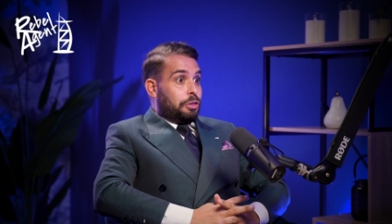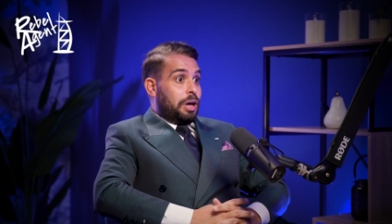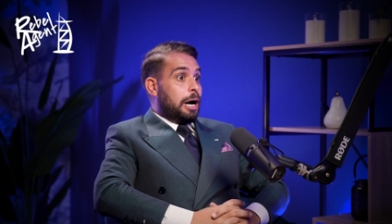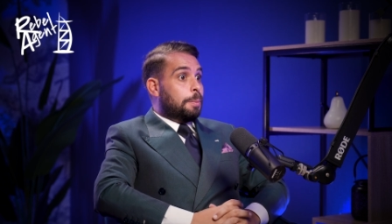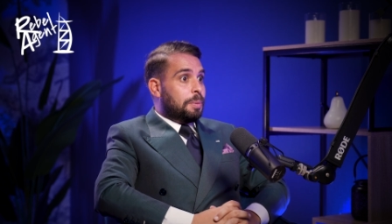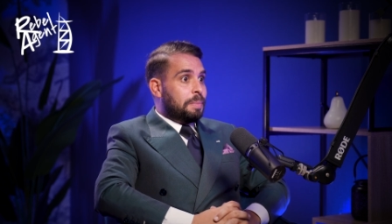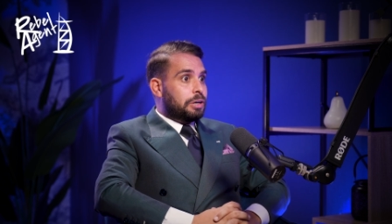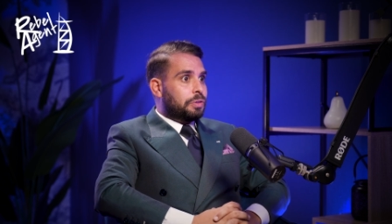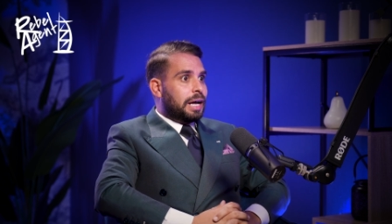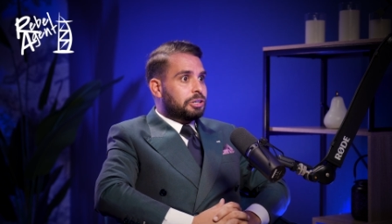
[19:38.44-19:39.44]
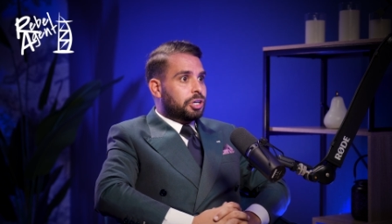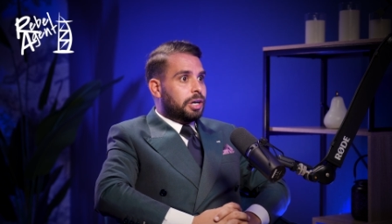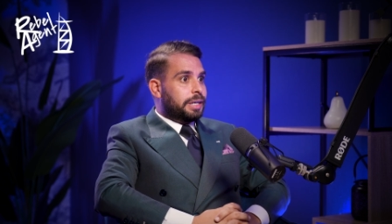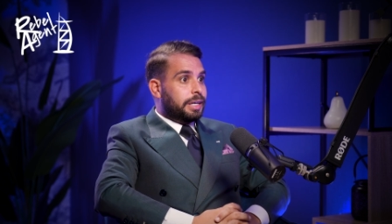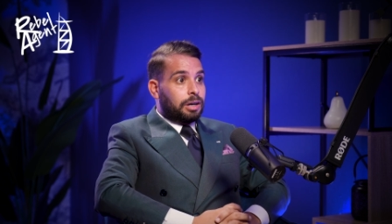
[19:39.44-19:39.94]
are helping me on that
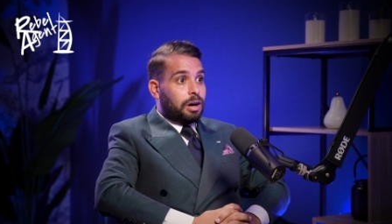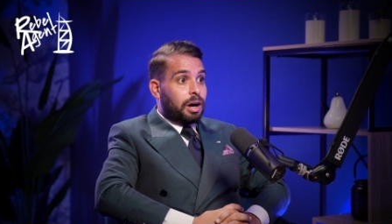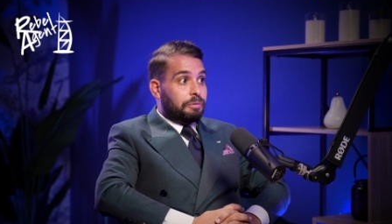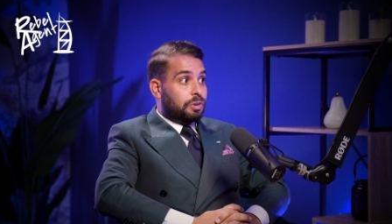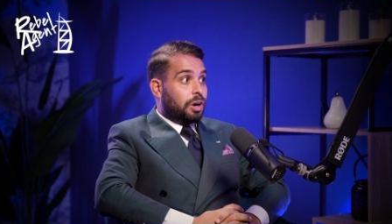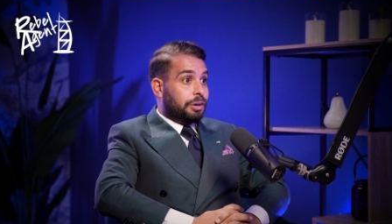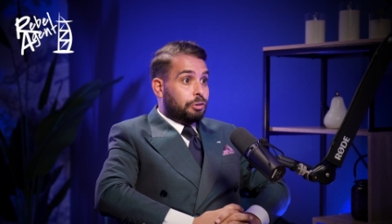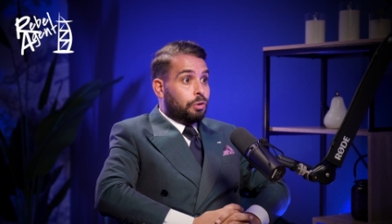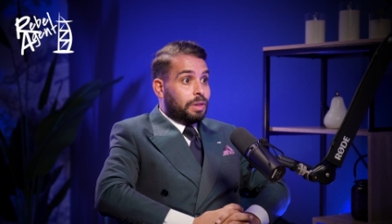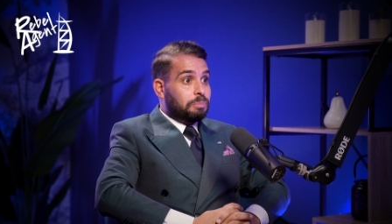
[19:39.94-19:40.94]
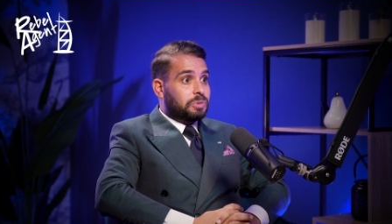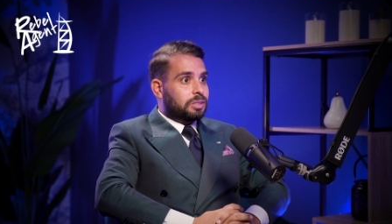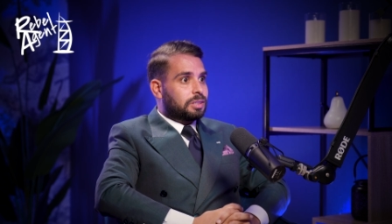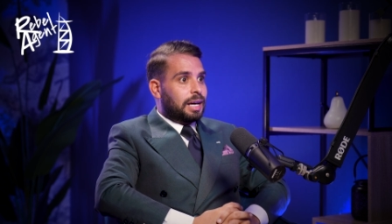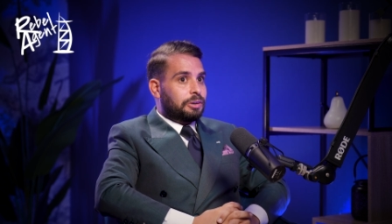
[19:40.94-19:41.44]
journey, and I've kind of got them to
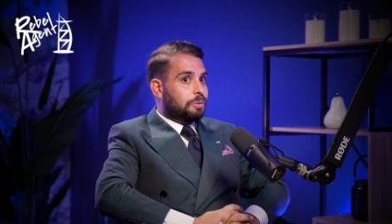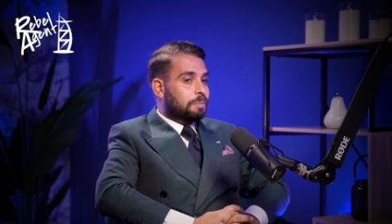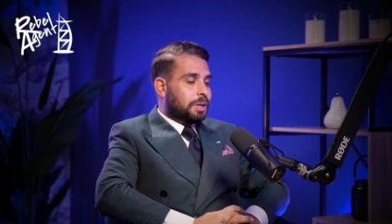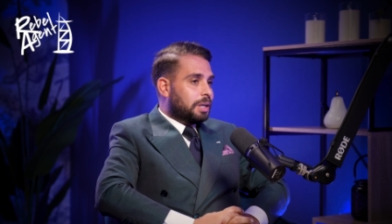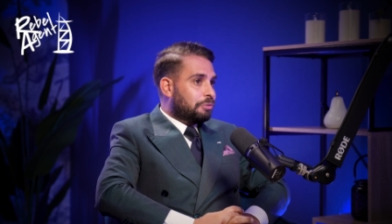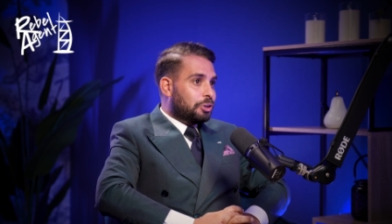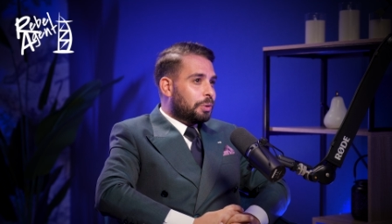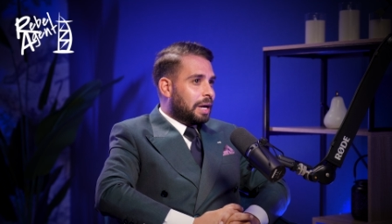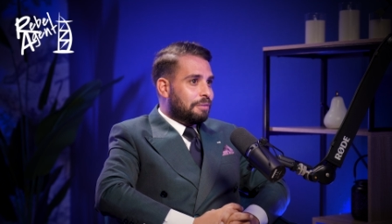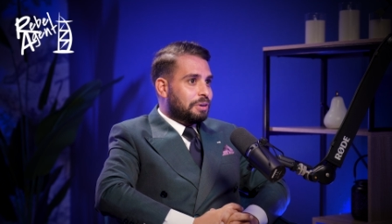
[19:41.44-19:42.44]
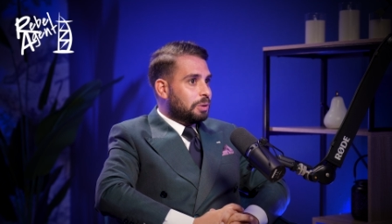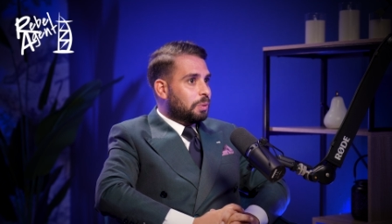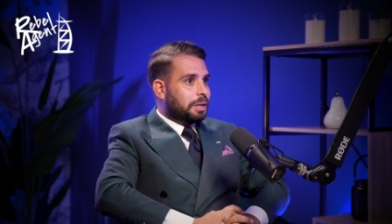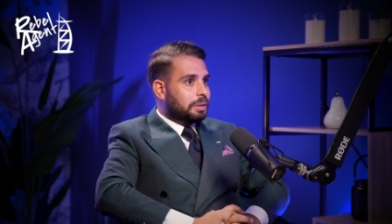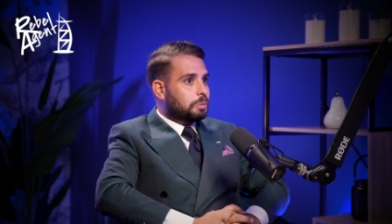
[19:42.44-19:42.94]
stand on. But if you don't have
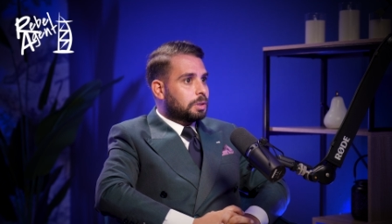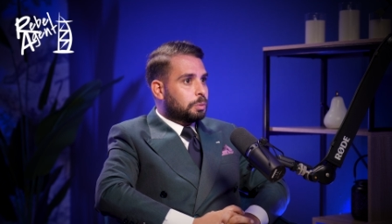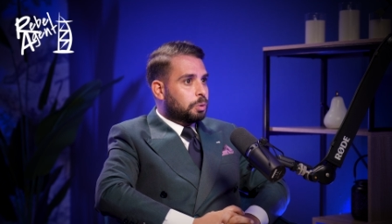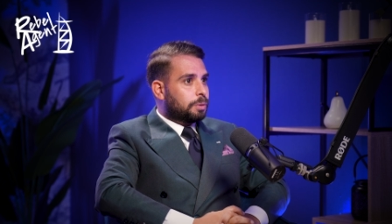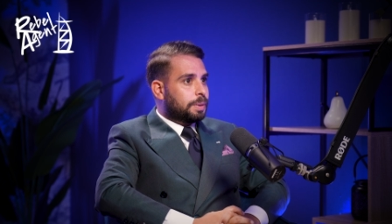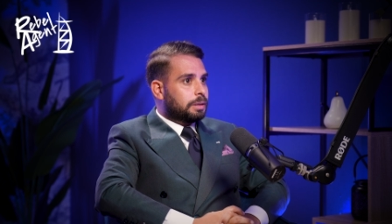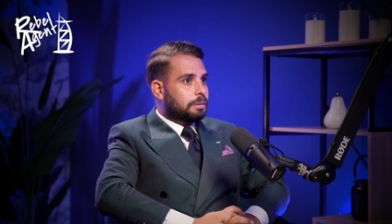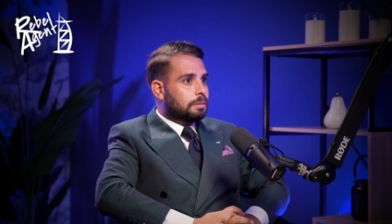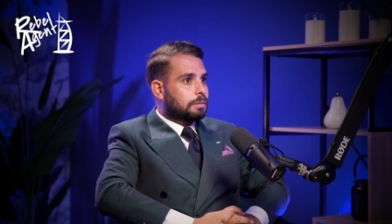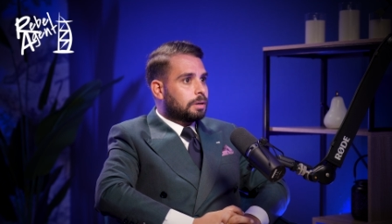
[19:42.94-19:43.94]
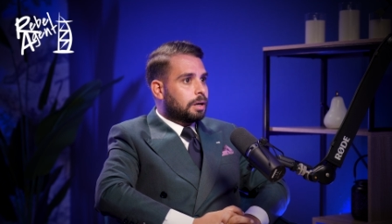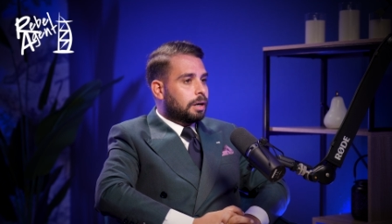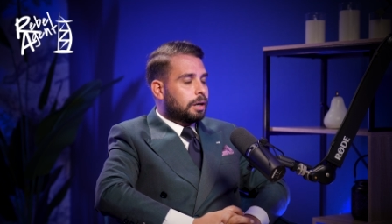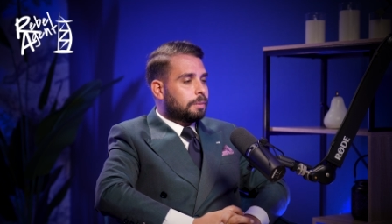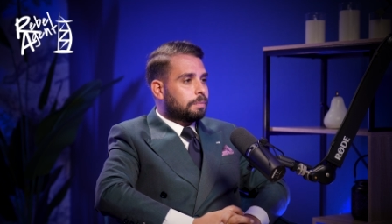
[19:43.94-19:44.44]
anyone, it would have been
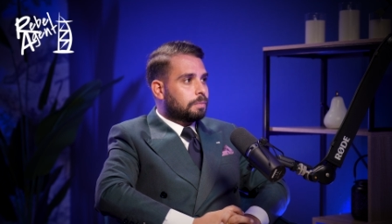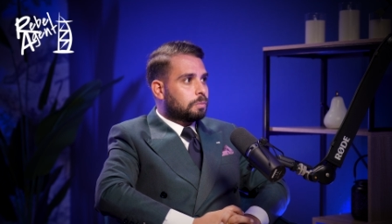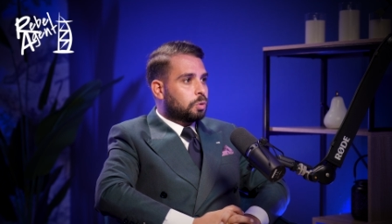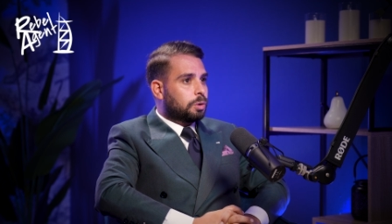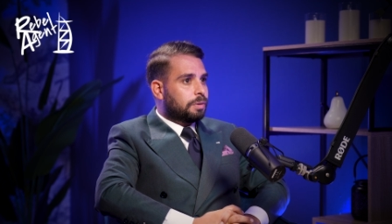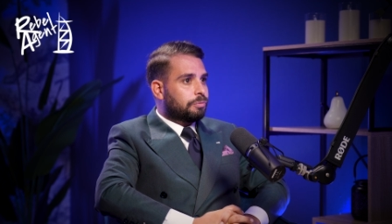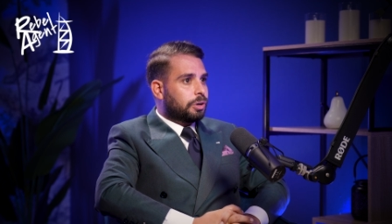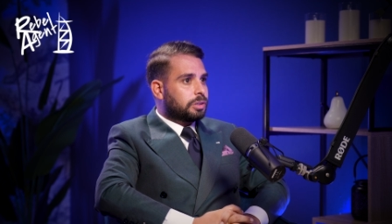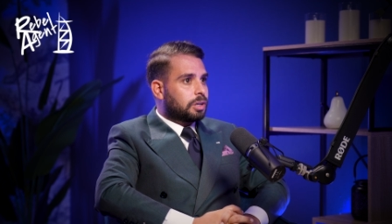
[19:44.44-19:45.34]
would have been very